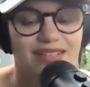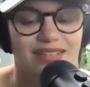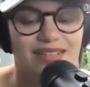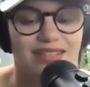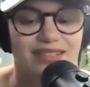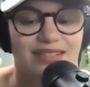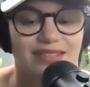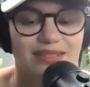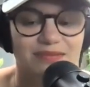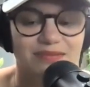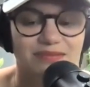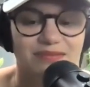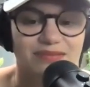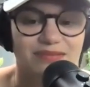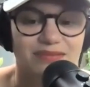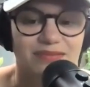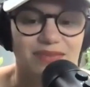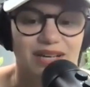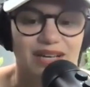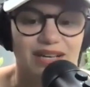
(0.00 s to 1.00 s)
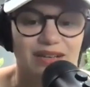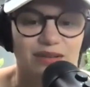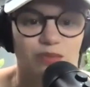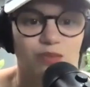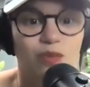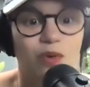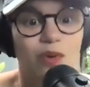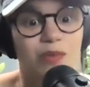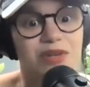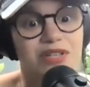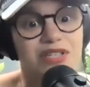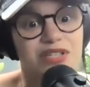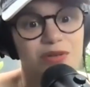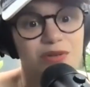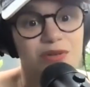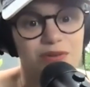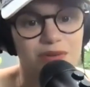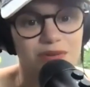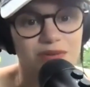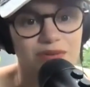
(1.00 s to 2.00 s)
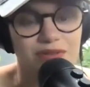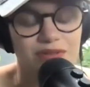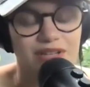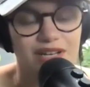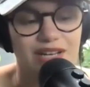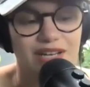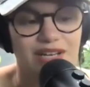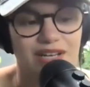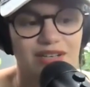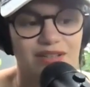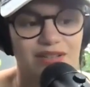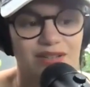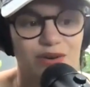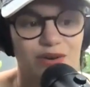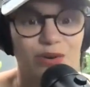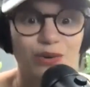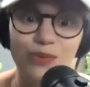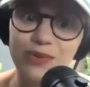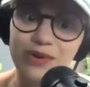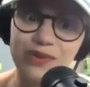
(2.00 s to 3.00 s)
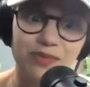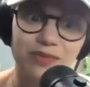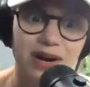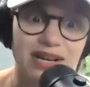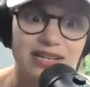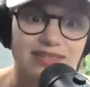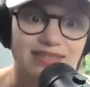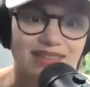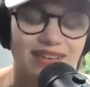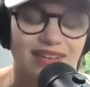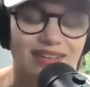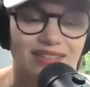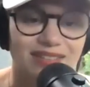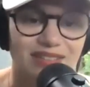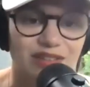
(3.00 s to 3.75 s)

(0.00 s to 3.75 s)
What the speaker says: and what we do and who we're raising.